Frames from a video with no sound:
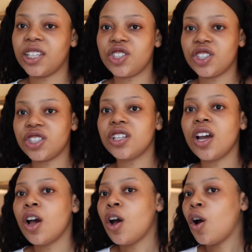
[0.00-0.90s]

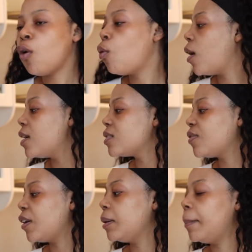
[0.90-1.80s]
kitchen was
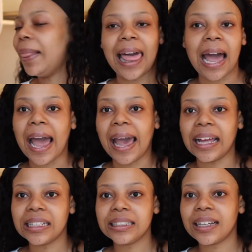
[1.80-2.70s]
very
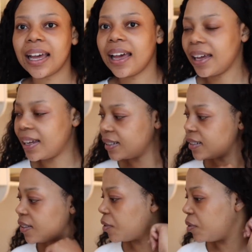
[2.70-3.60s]
bland,
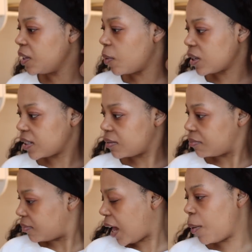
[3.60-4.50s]
and there really
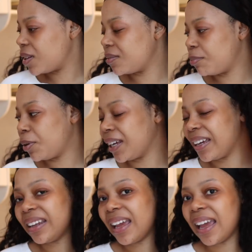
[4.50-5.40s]
wasn't I wasn't putting
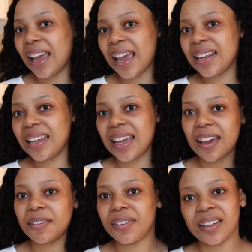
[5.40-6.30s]
any any
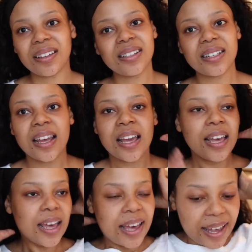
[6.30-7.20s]
effort
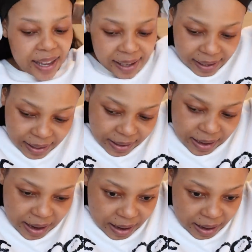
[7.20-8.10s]
and
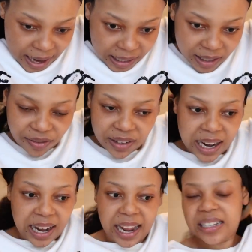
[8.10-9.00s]
uh, I just feel
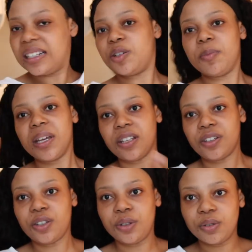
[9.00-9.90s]
like I needed to make it
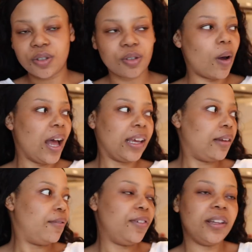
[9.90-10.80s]
cute so I
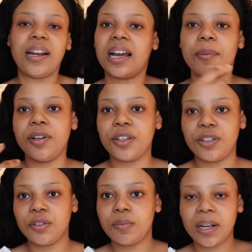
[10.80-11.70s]
can feel like I'm in a
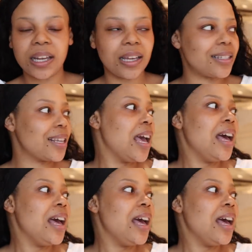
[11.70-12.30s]
cute place.